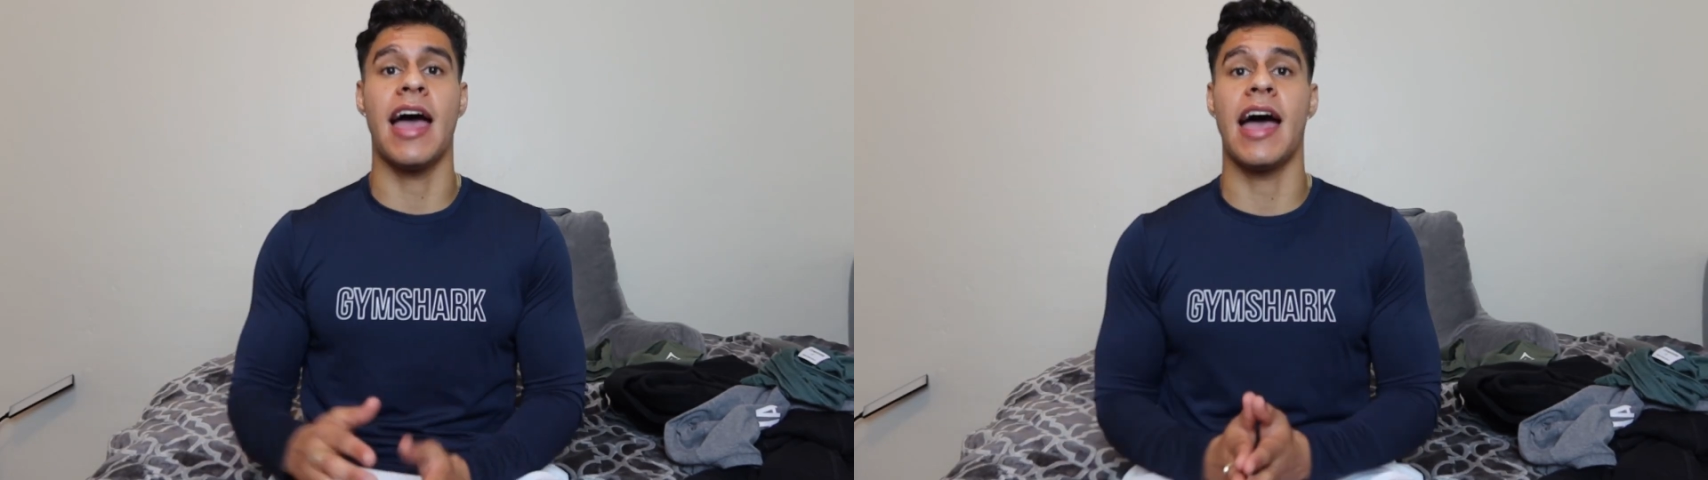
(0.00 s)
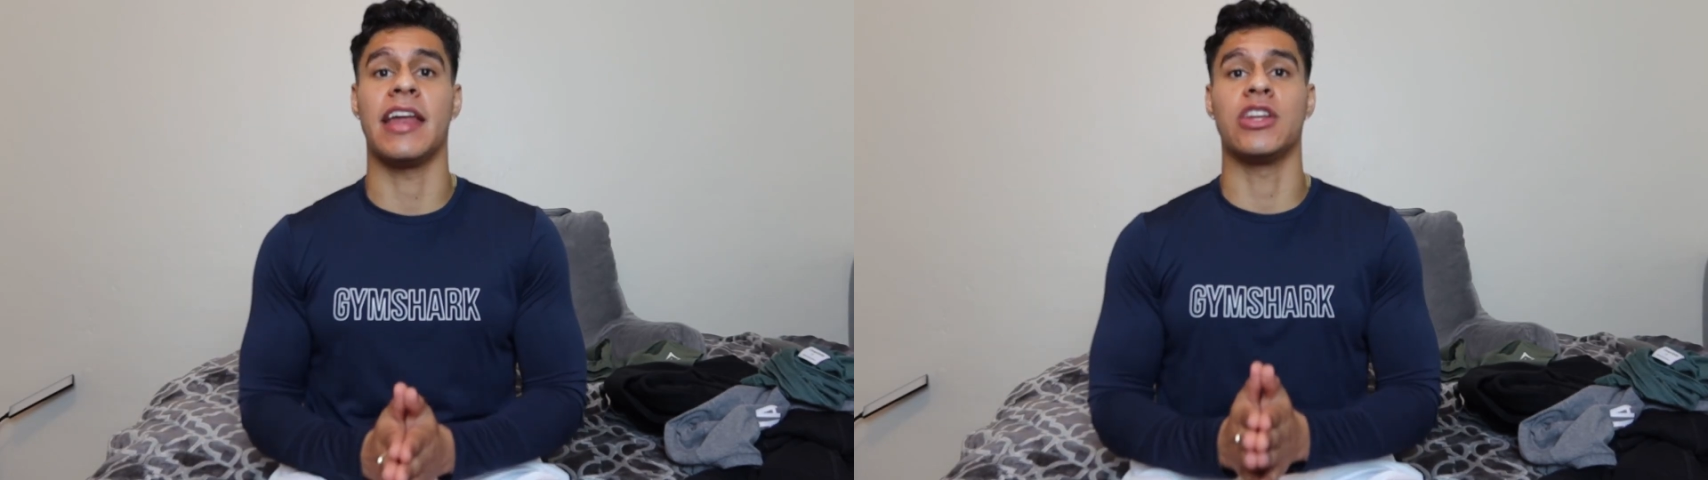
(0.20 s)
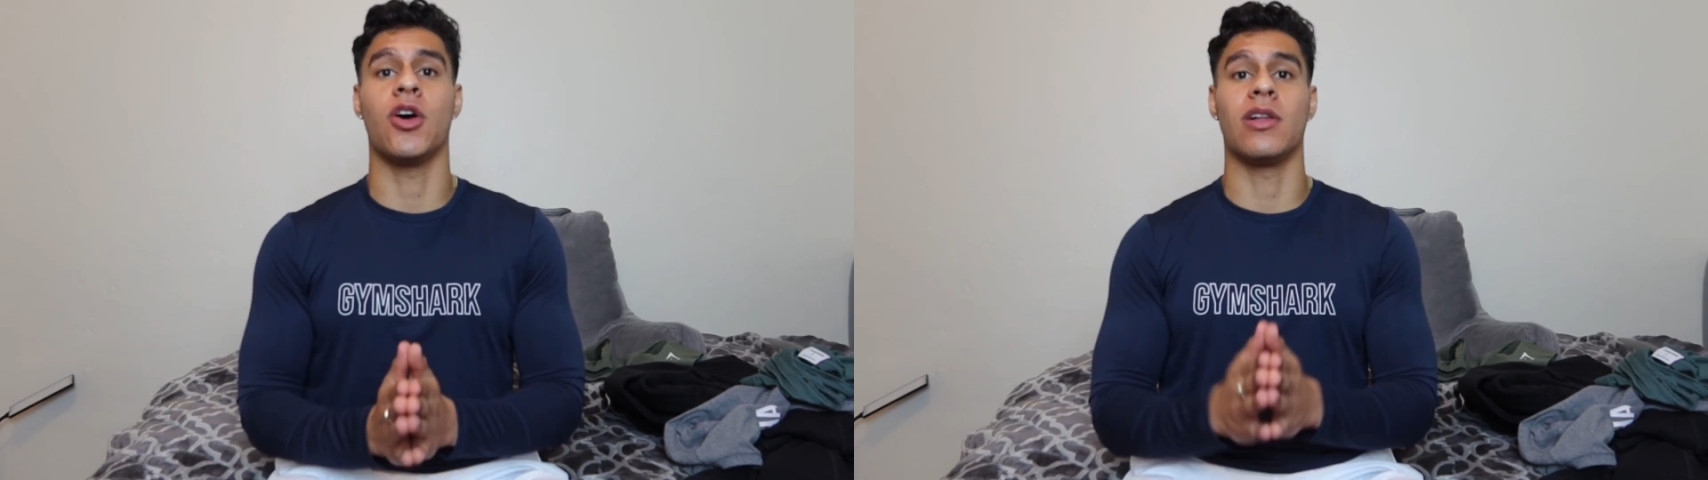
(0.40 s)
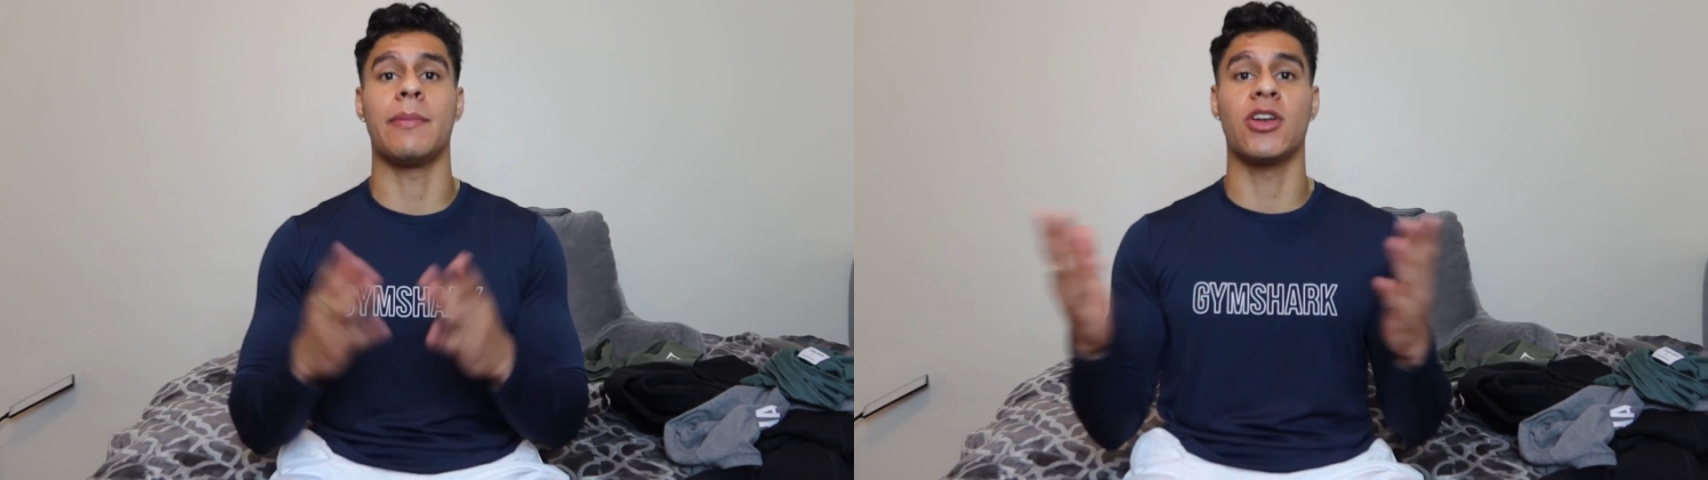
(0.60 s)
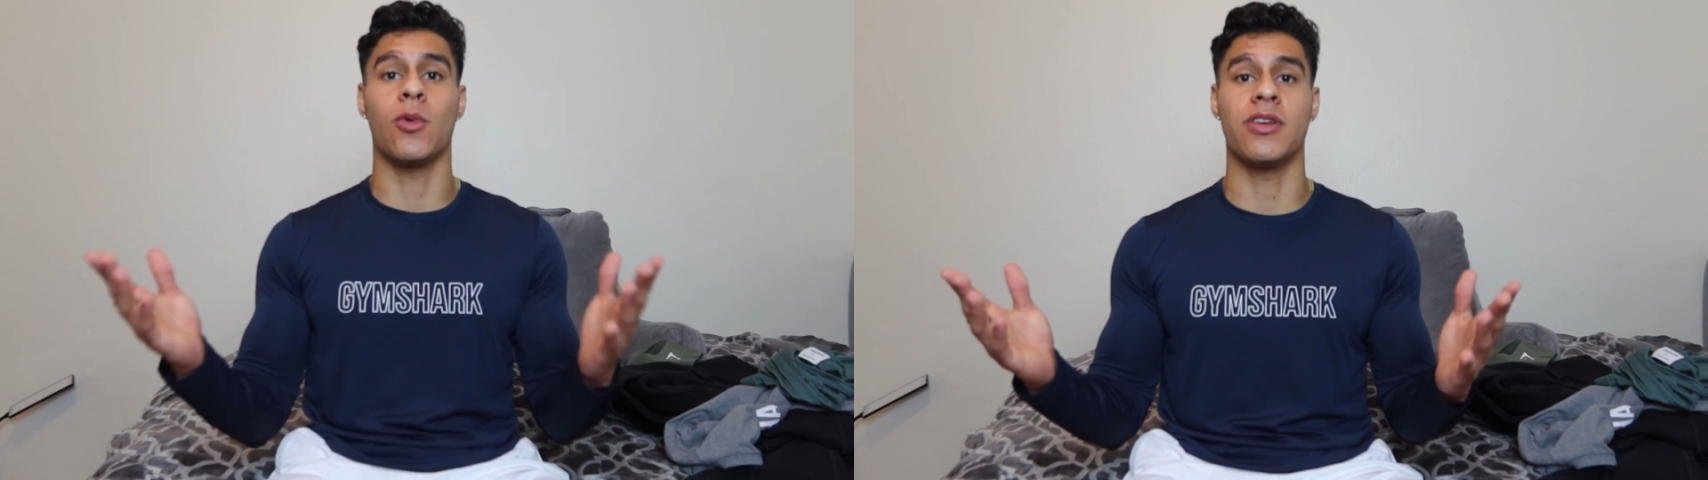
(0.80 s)
and you know,
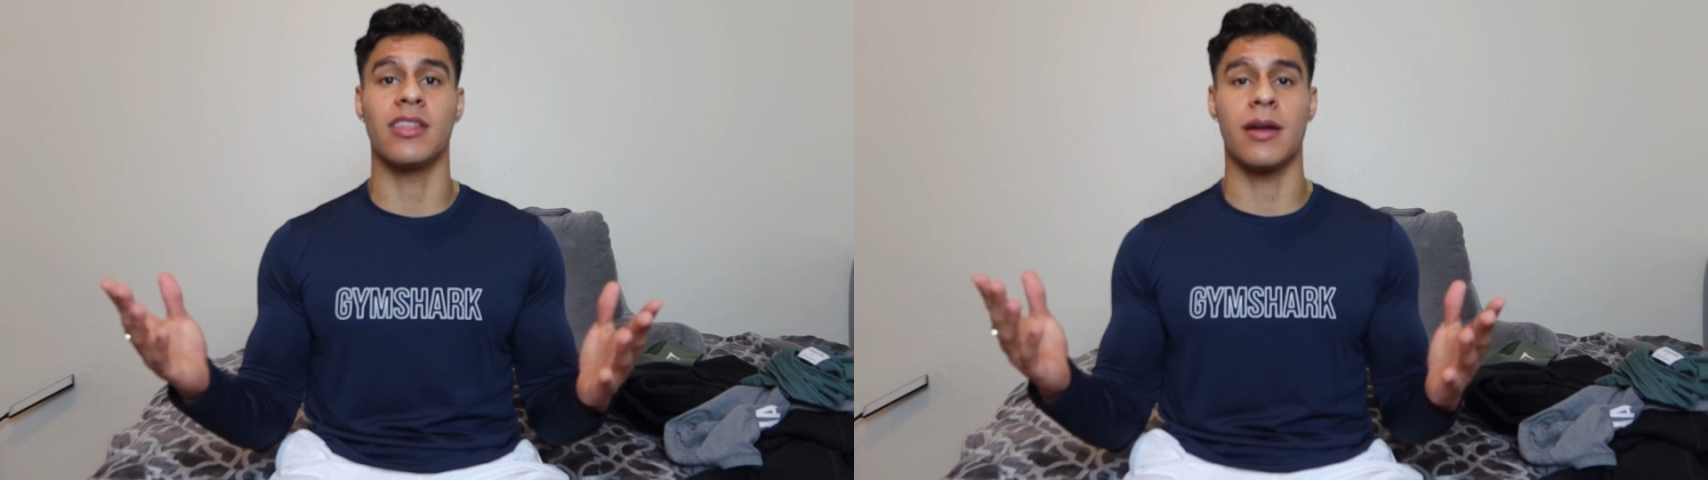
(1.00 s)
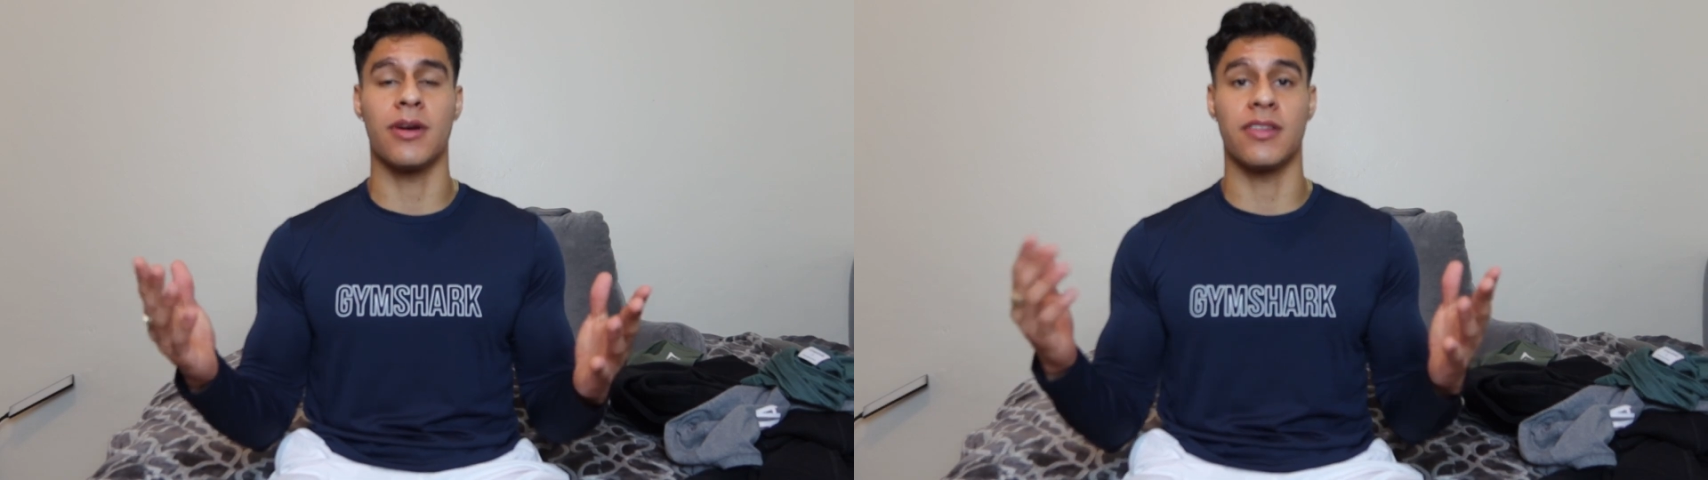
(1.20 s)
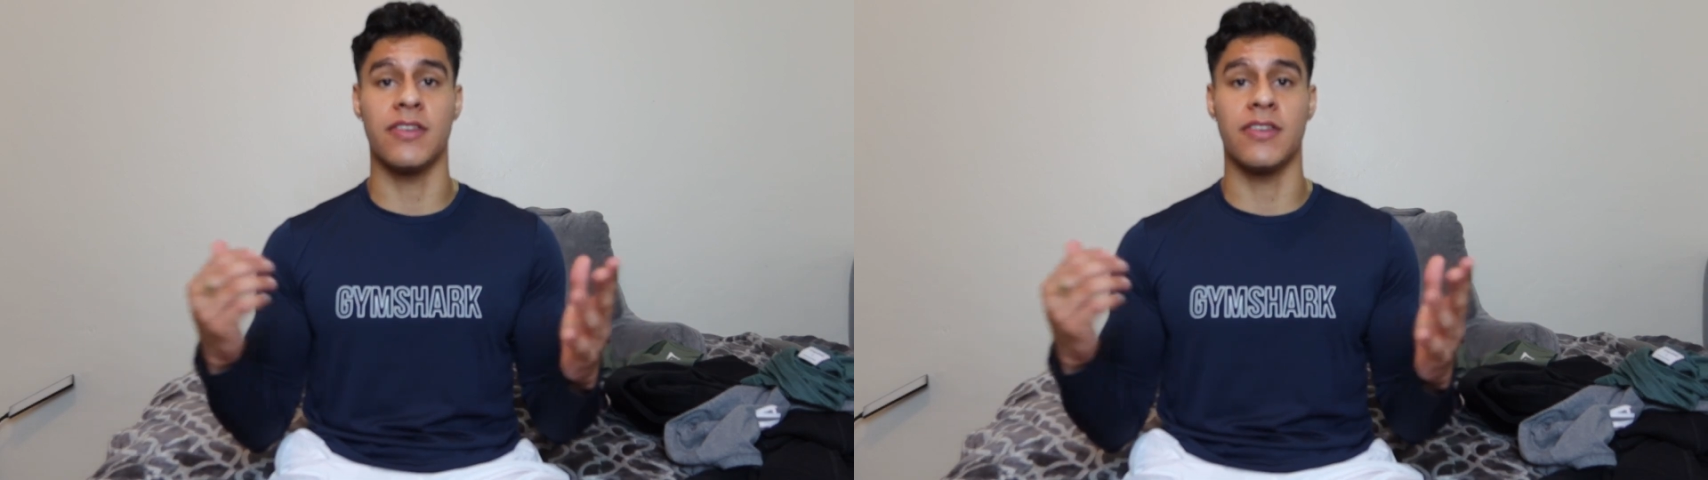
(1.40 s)
let me know what you thought about